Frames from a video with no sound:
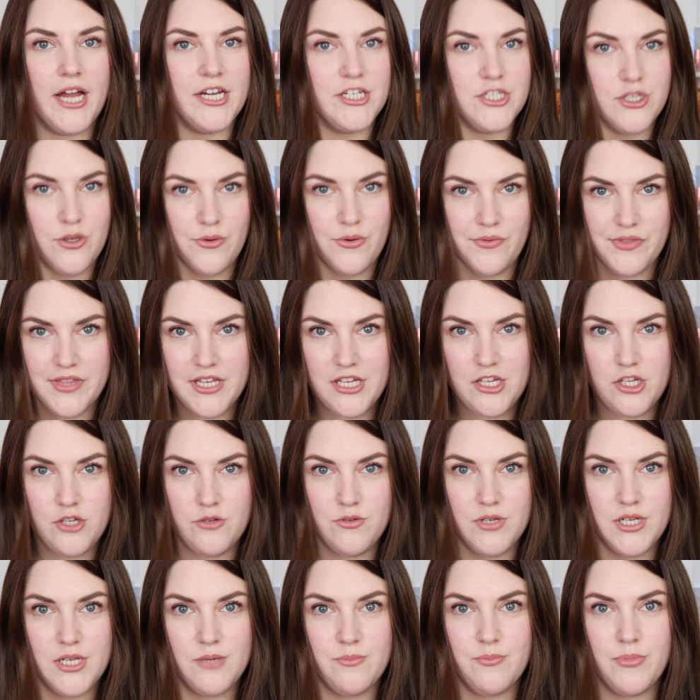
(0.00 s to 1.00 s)
I don't think you
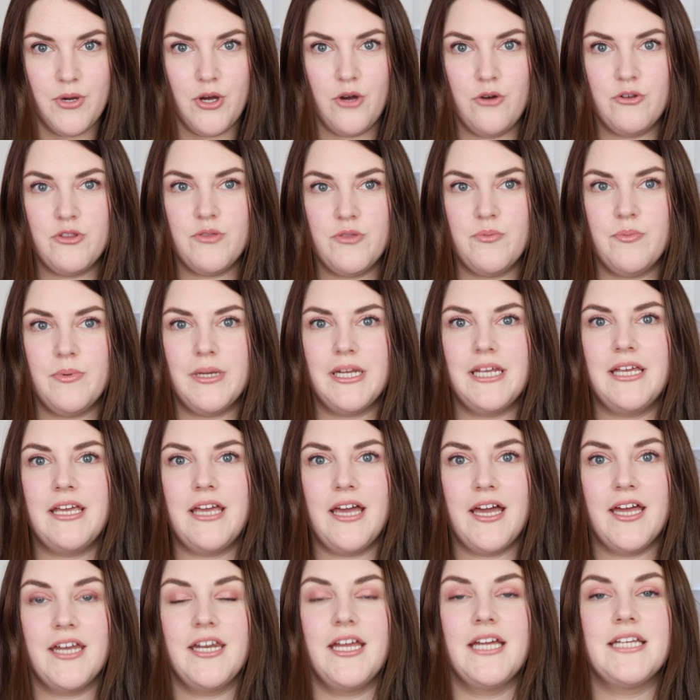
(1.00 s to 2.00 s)
need both, but
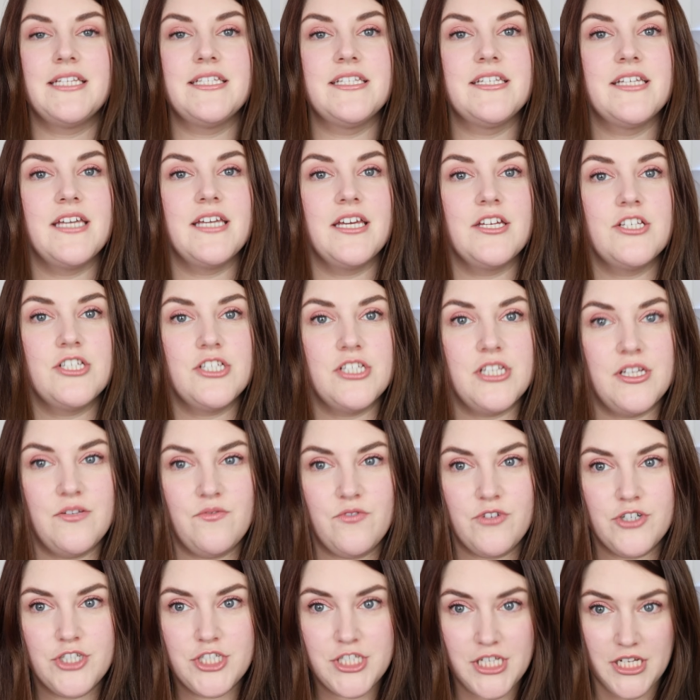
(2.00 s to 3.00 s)
again, I didn't get shade
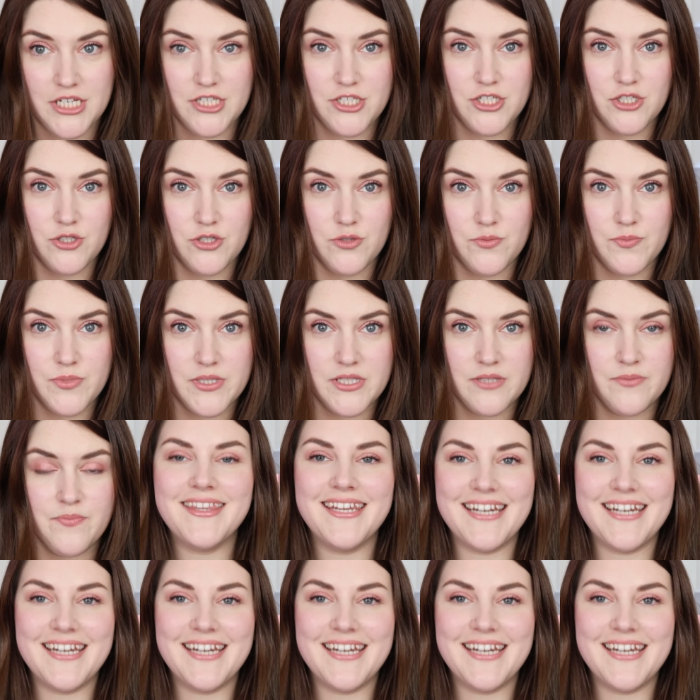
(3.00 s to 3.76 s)
for shade dupes.